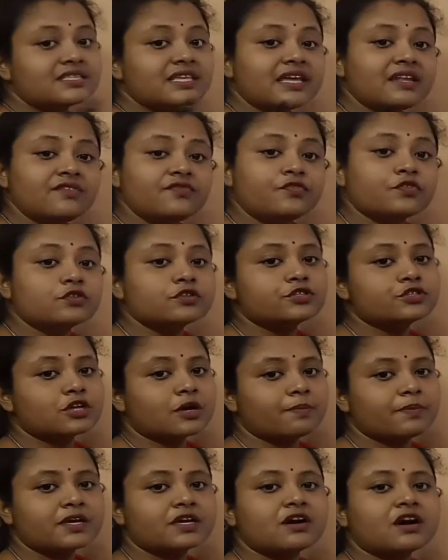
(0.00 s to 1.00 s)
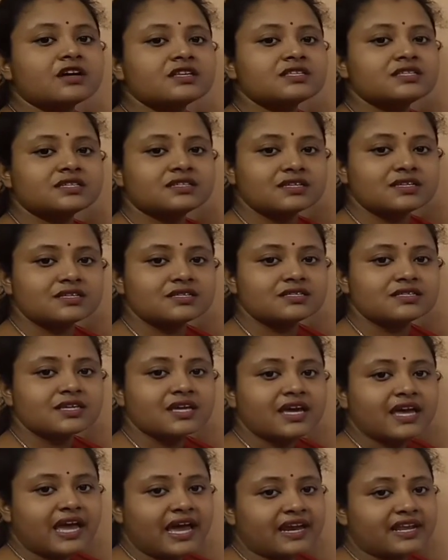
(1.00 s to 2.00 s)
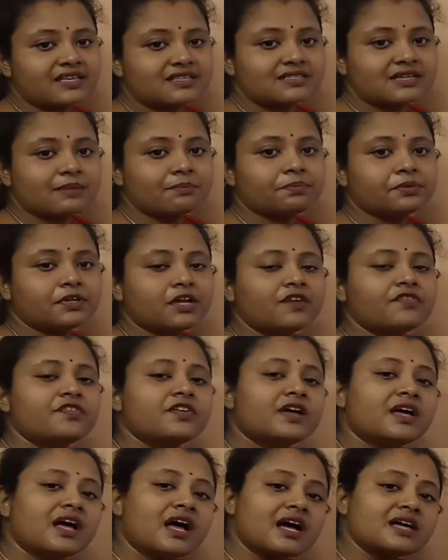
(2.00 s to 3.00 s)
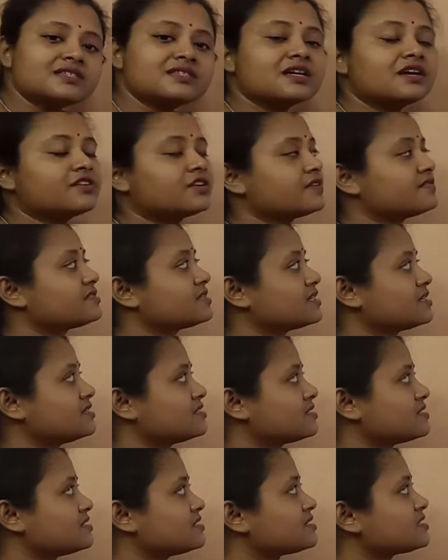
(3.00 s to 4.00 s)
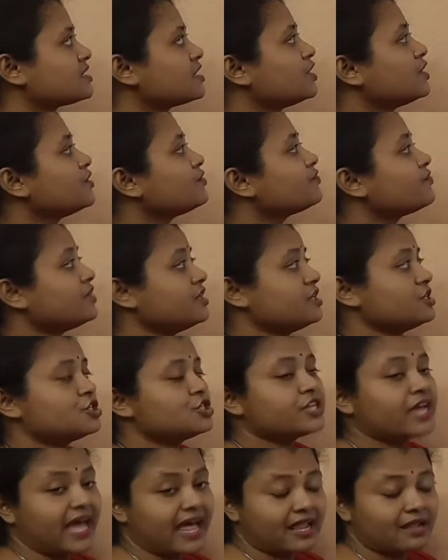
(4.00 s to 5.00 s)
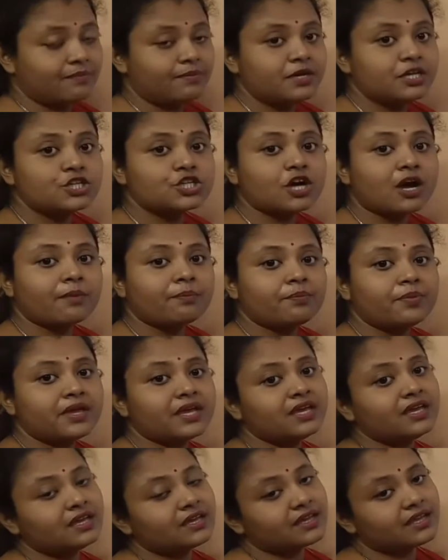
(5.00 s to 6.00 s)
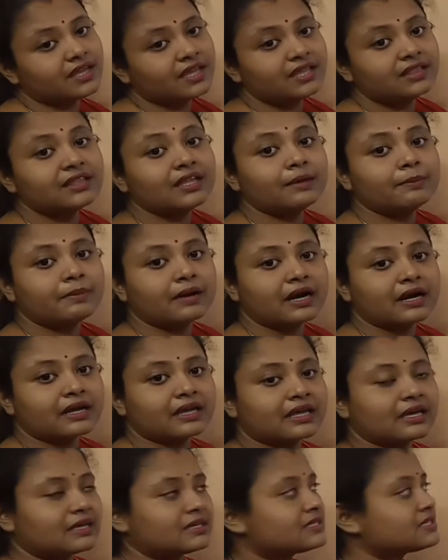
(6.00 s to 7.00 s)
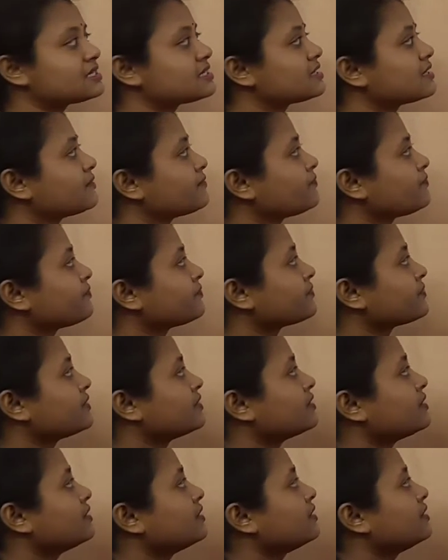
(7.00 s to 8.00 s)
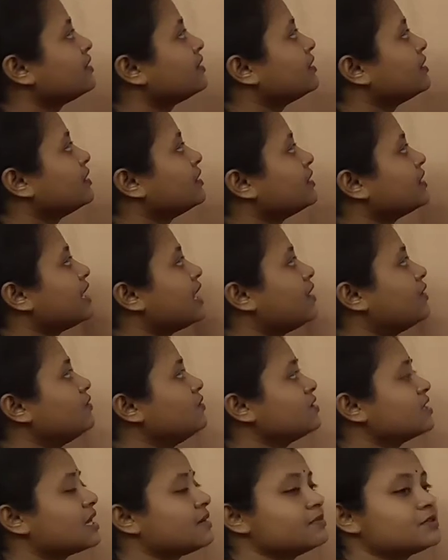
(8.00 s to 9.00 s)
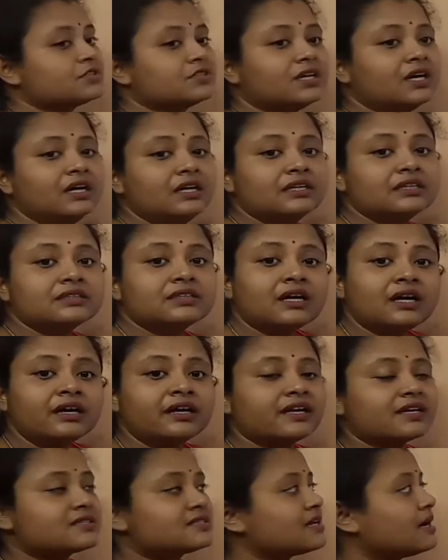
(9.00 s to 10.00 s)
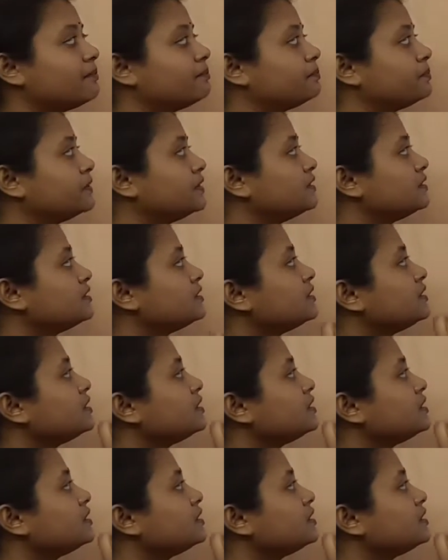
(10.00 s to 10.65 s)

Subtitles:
Then full stop, because it is an example of assertive sentence. We shall be shopping in the market. Now come to the third example.